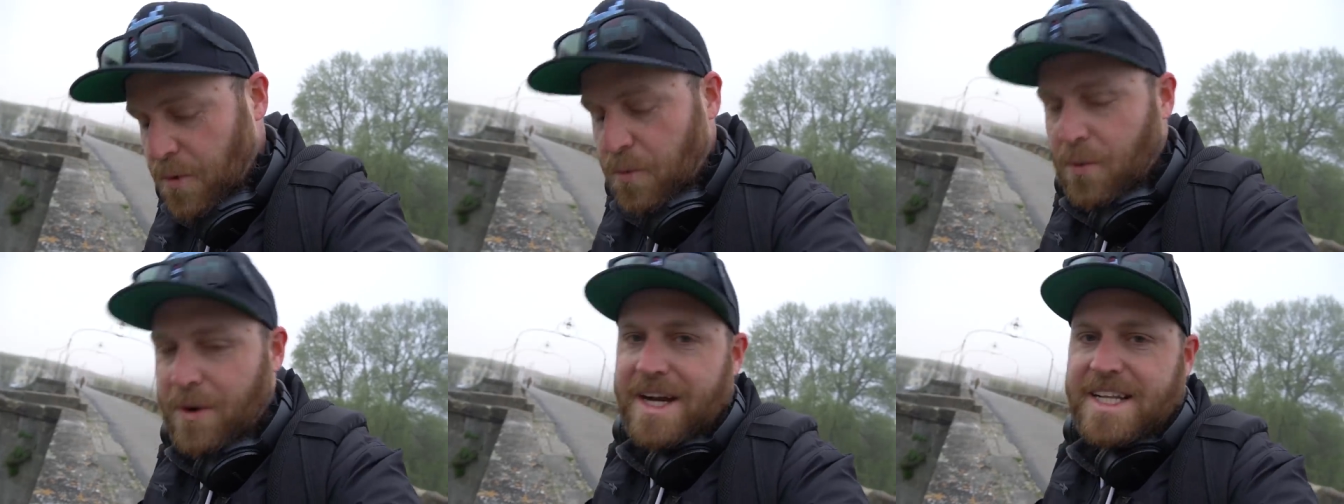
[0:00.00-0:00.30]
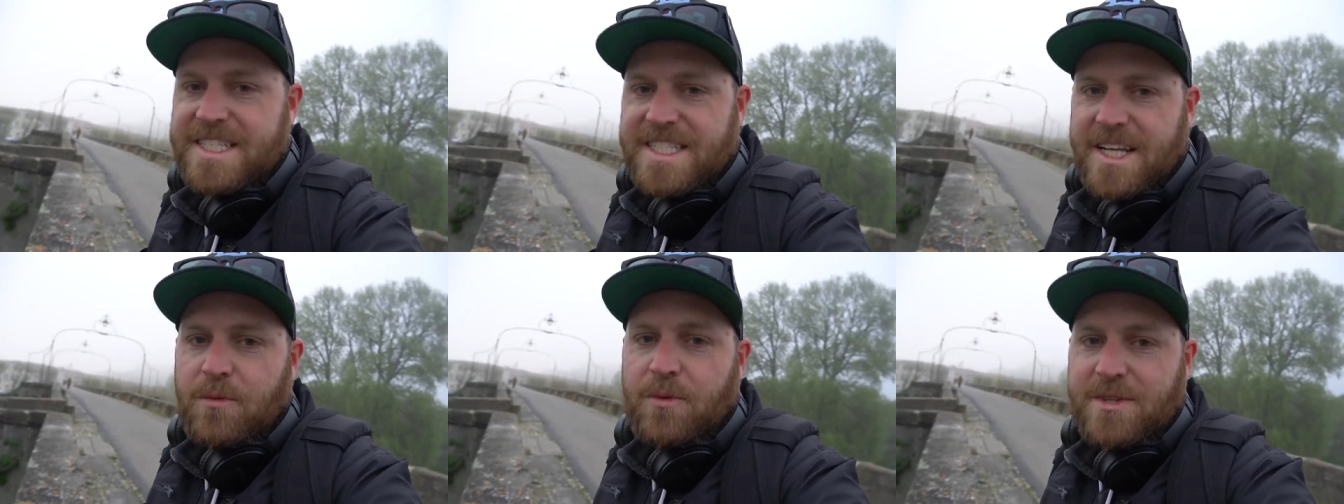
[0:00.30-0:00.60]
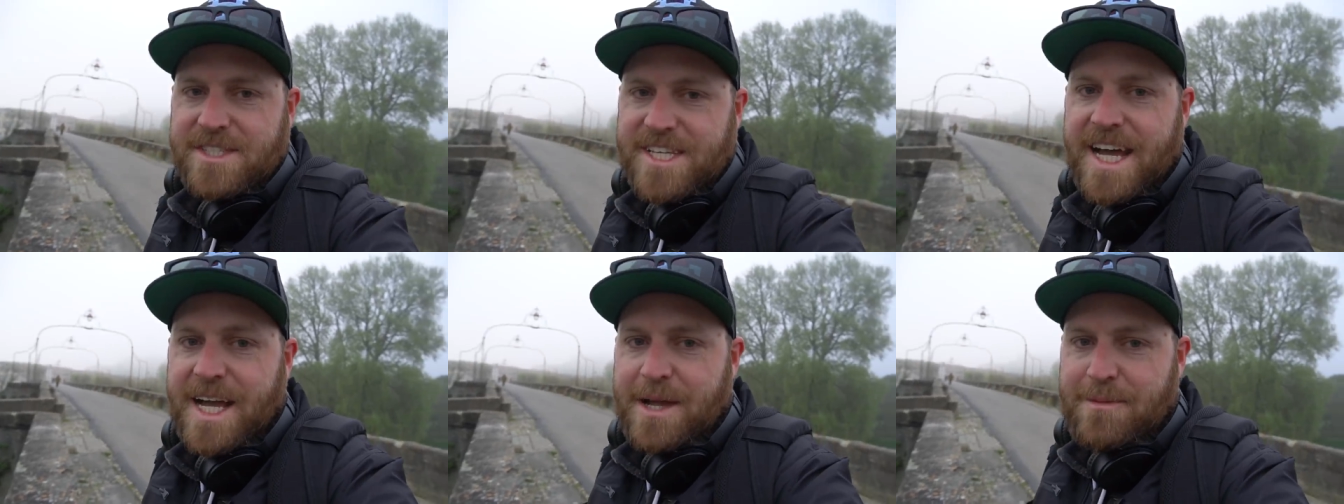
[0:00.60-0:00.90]

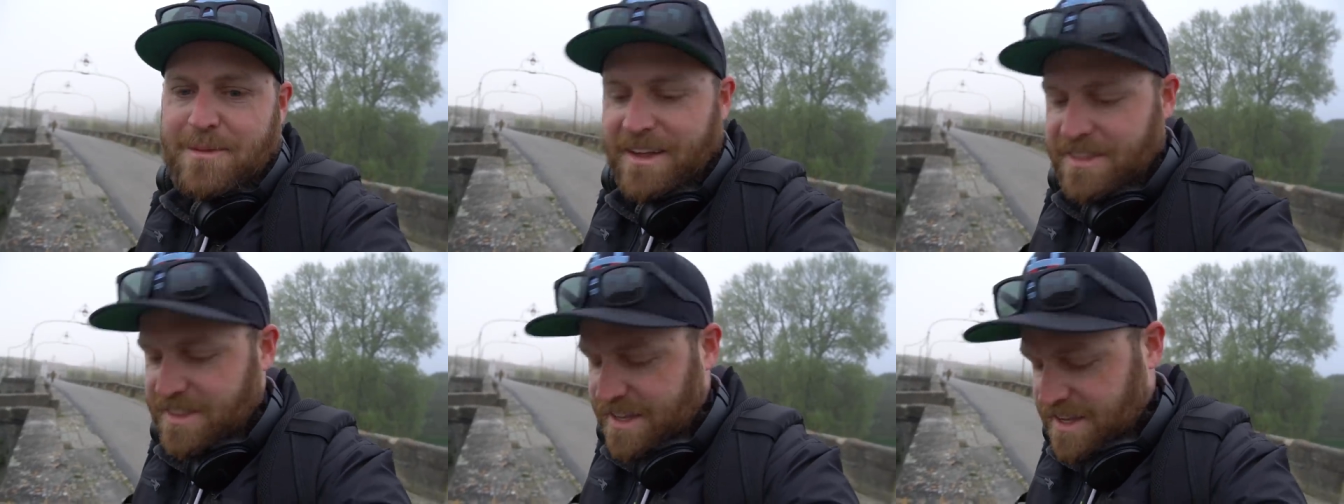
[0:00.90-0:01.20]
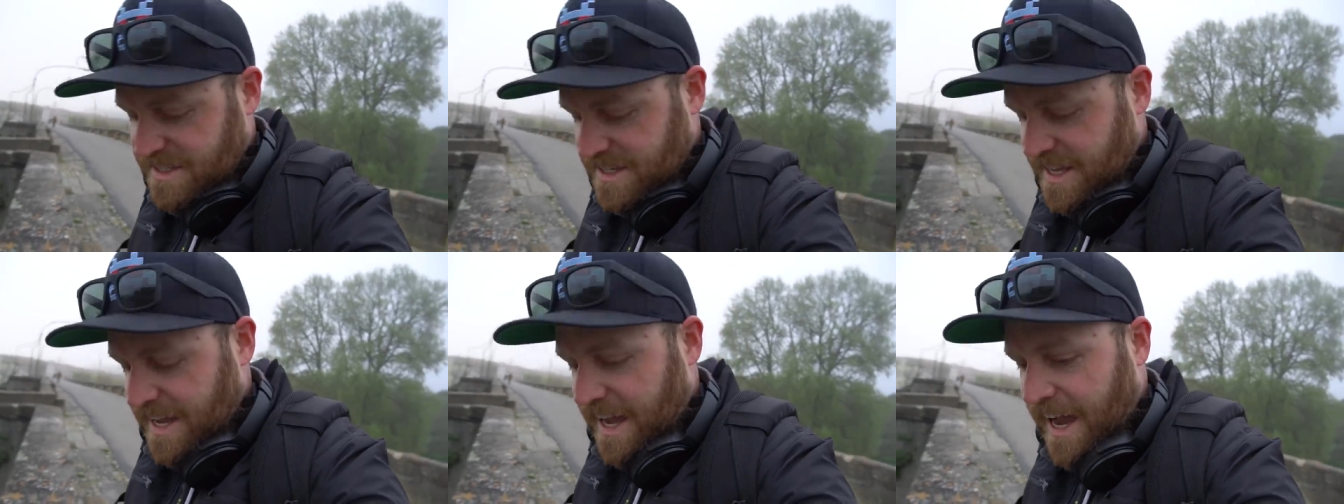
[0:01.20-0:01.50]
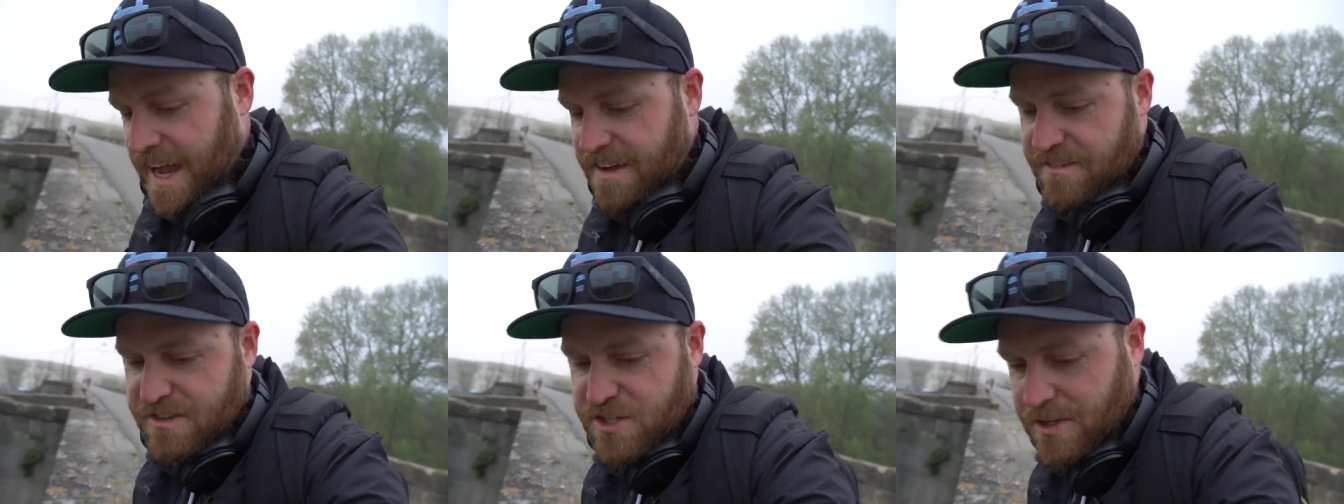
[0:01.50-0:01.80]
we'll talk about this.
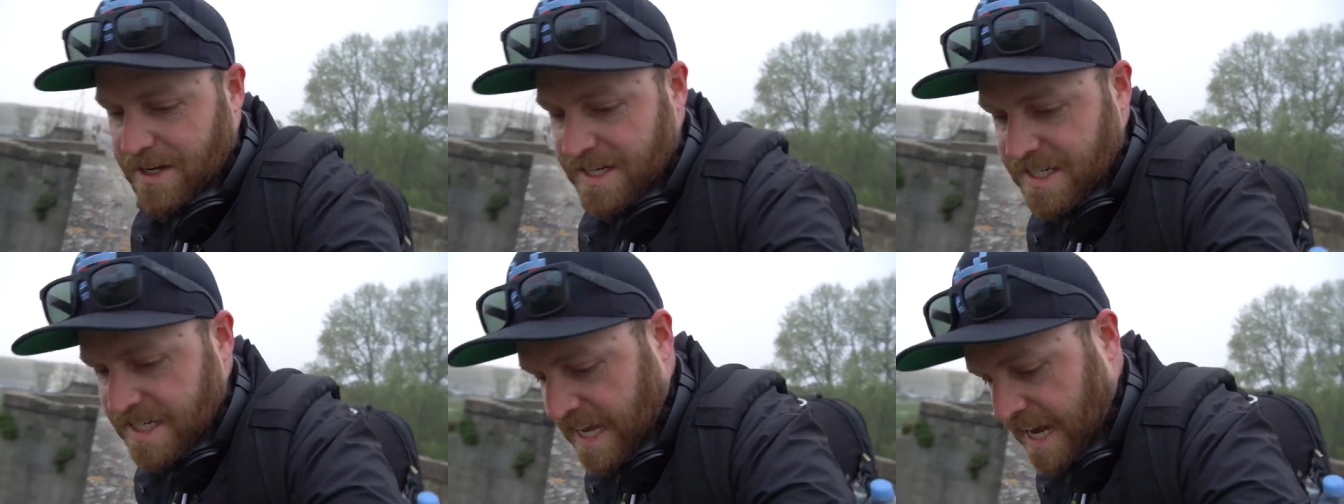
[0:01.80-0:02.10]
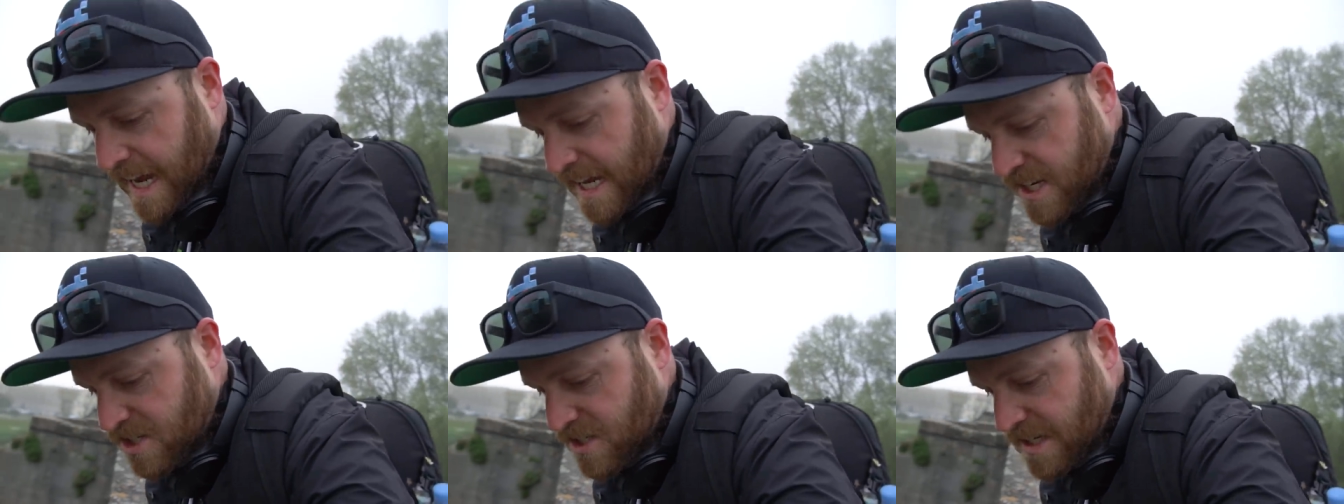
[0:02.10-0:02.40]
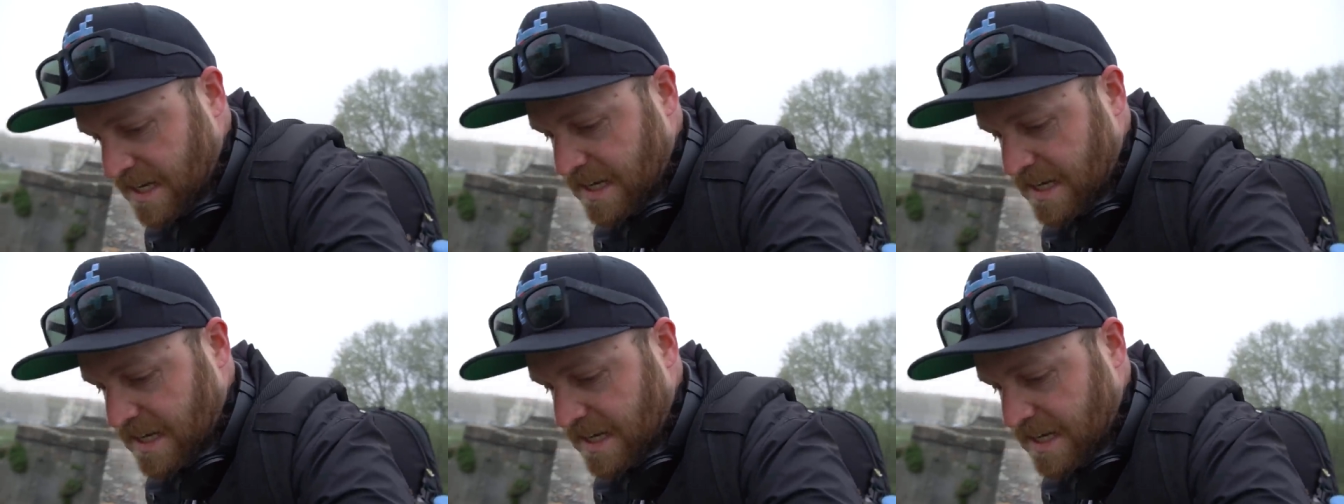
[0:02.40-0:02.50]
I have a train to catch